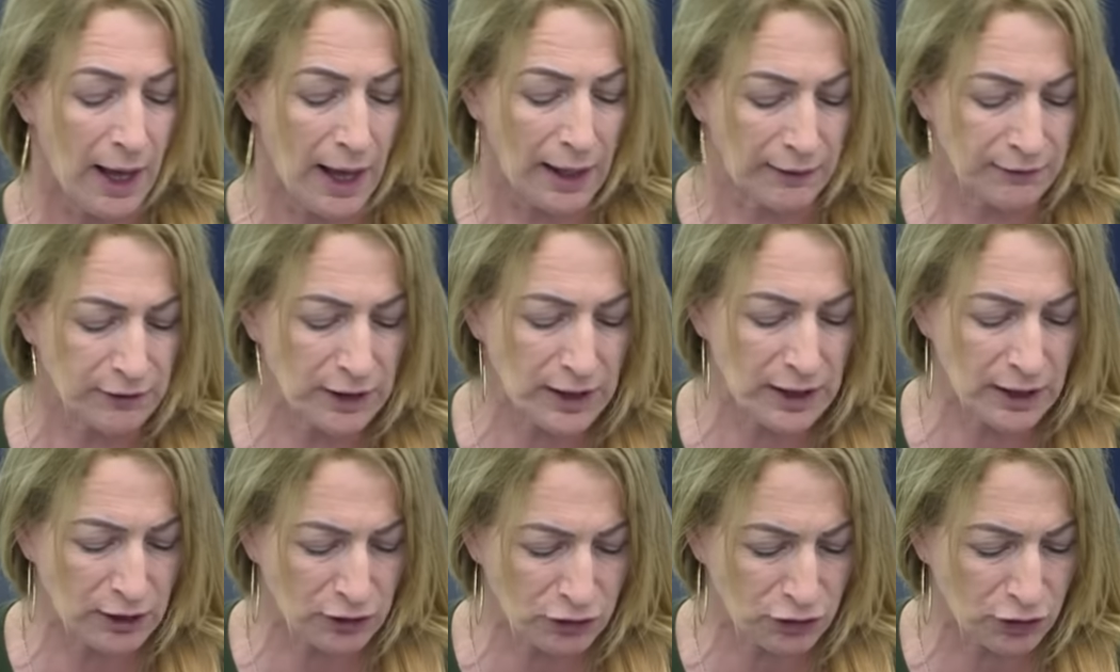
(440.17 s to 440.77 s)
and
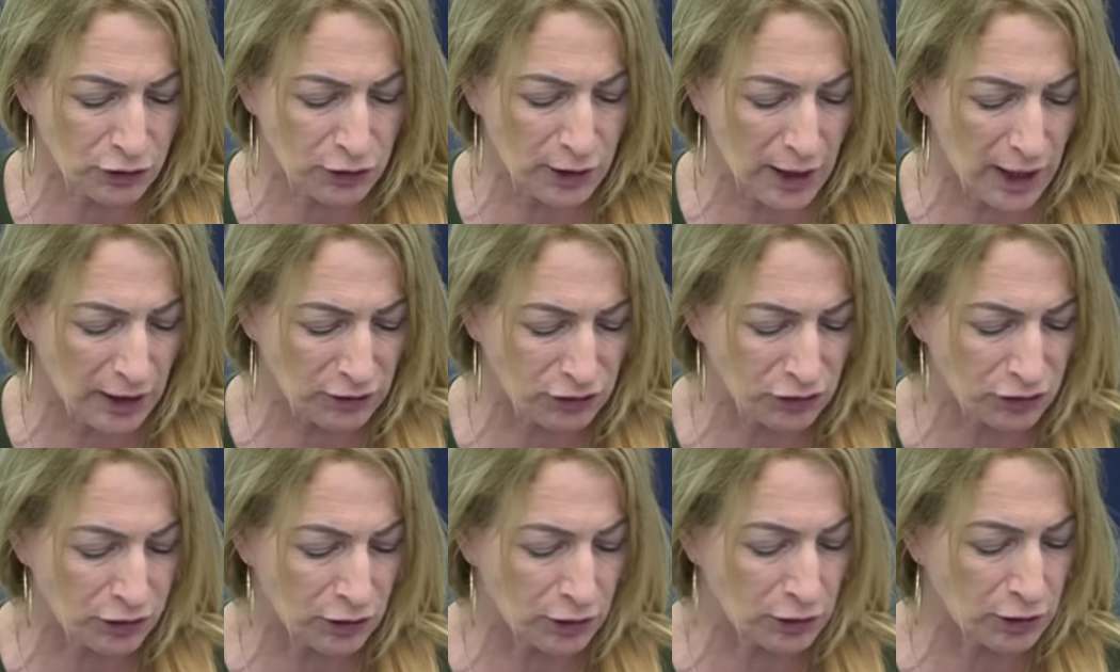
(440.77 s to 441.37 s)
the
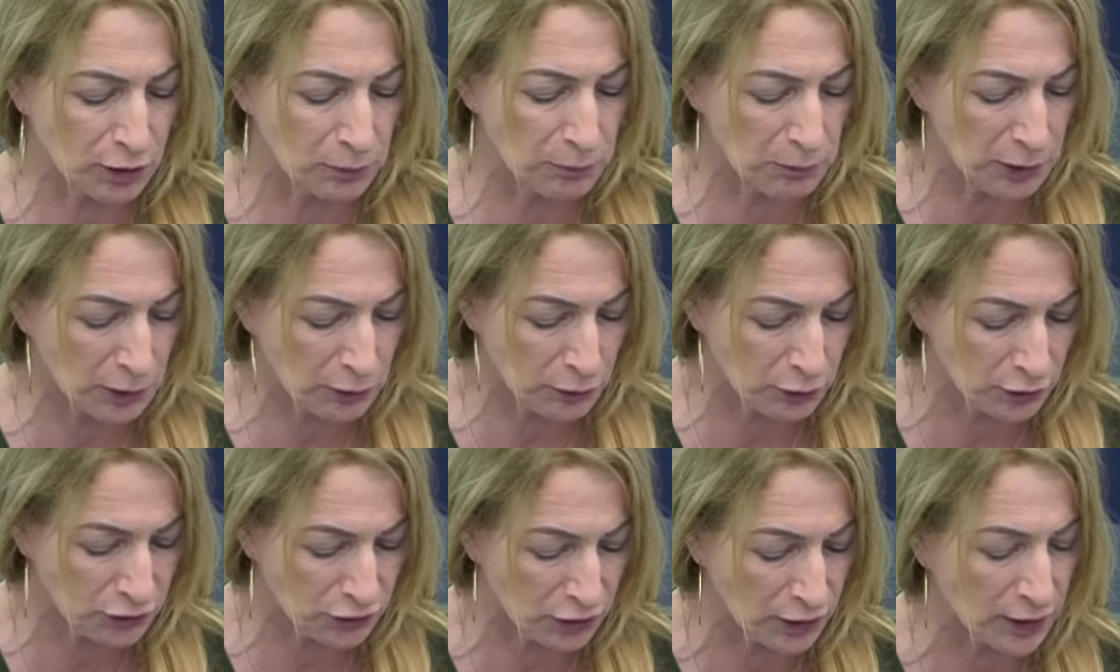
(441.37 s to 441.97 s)
international
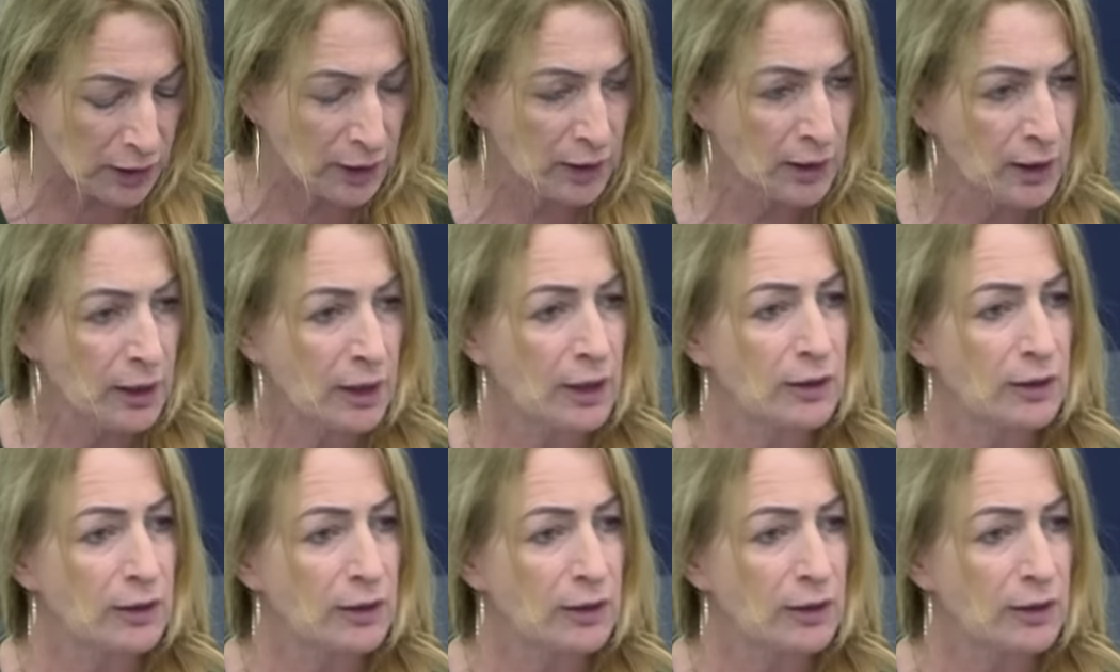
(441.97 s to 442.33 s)
community.